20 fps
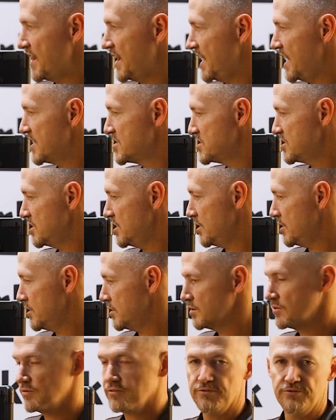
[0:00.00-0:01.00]
that out to your
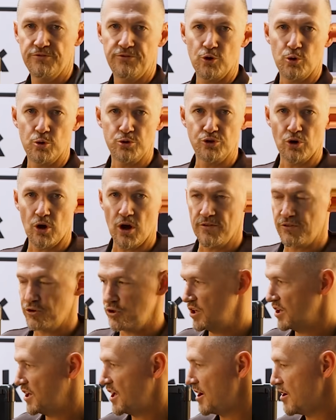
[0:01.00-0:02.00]
4-wheel drive or
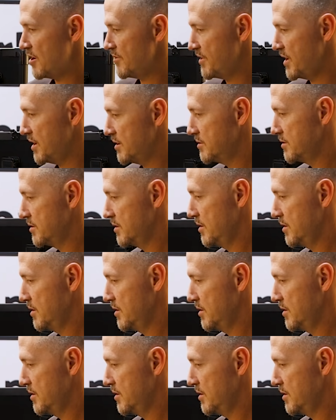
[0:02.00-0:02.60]
your caravan.